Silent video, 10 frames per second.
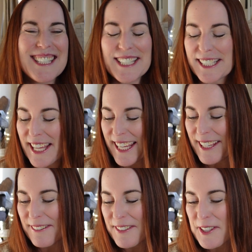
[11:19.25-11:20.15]
did like
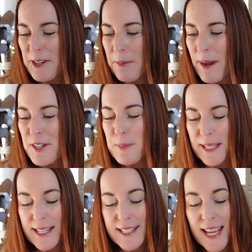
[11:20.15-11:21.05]
it so much
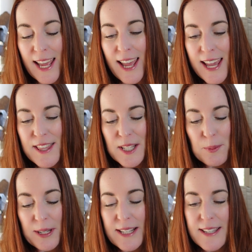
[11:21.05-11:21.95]
because in the
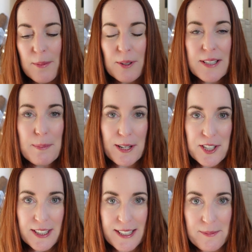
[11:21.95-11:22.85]
spring and summer
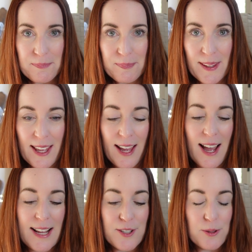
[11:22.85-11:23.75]
especially,
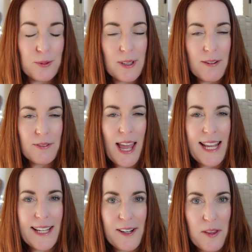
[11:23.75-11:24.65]
I do love
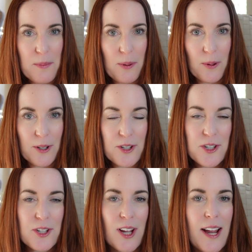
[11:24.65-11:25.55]
hanging out on the
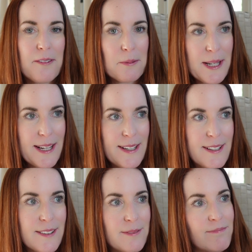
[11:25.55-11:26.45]
porch. I
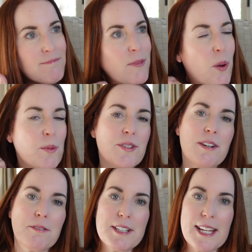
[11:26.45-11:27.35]
read almost
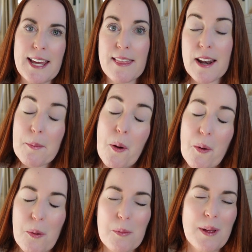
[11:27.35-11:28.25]
every day that I'm
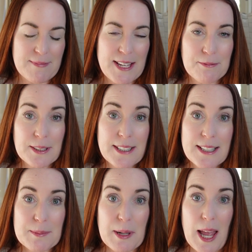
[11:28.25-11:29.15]
home. It really
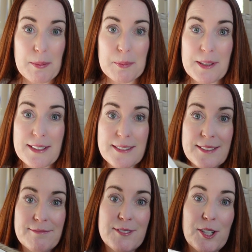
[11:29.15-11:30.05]
is my happy
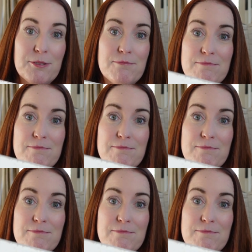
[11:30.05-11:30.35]
place. So